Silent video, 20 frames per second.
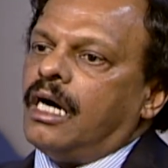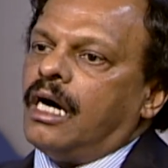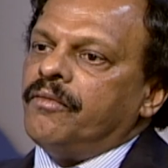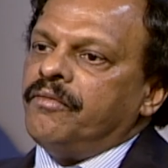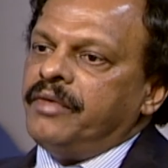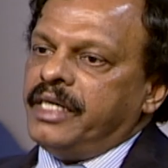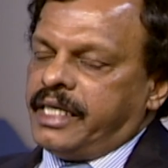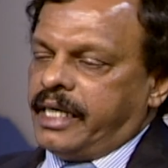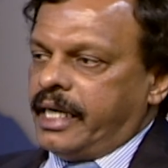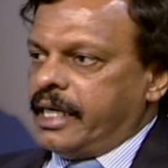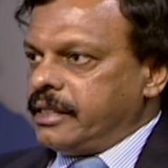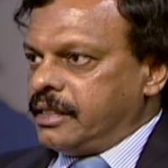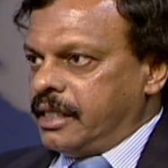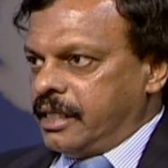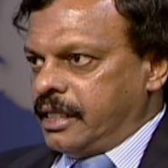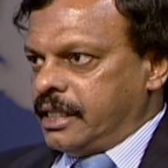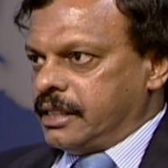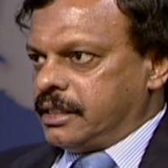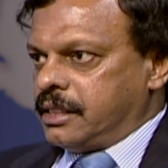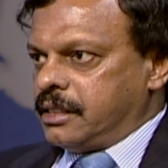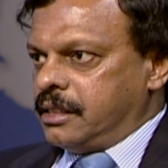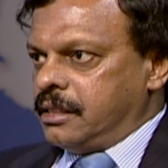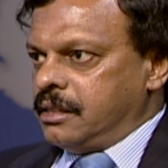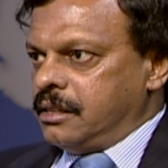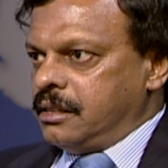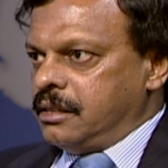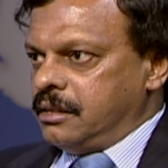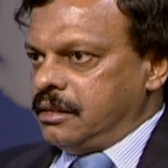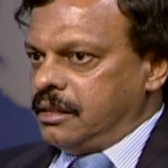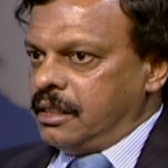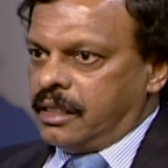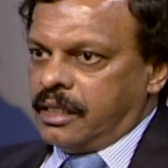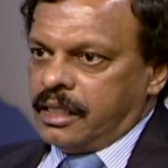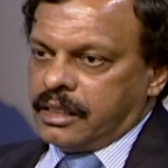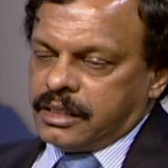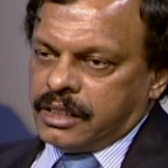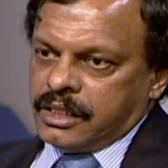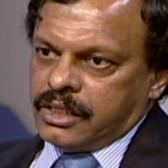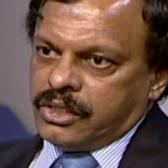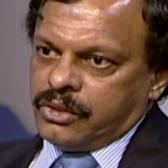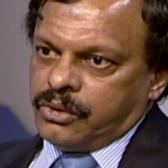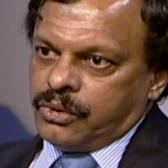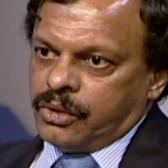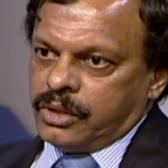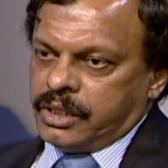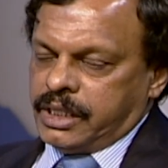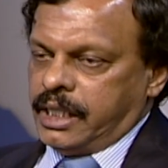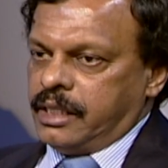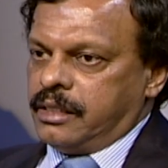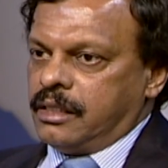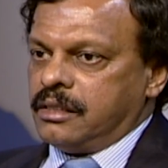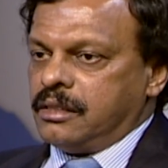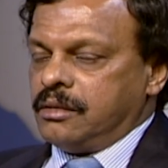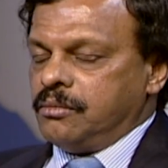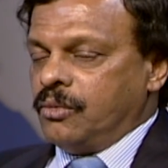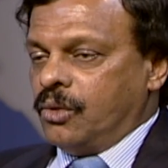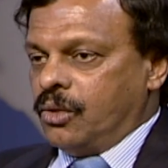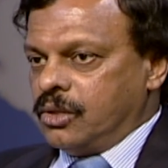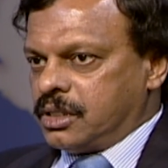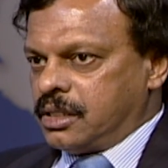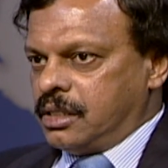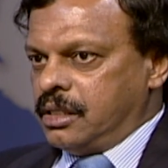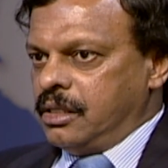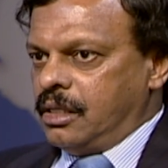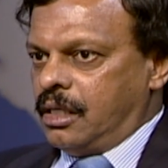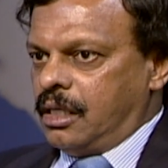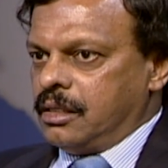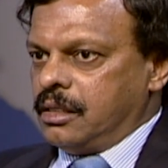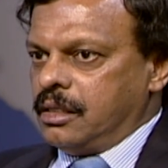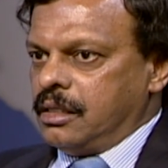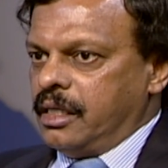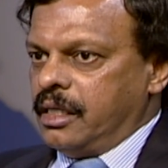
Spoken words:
we take the risk. The risk is associated mostly on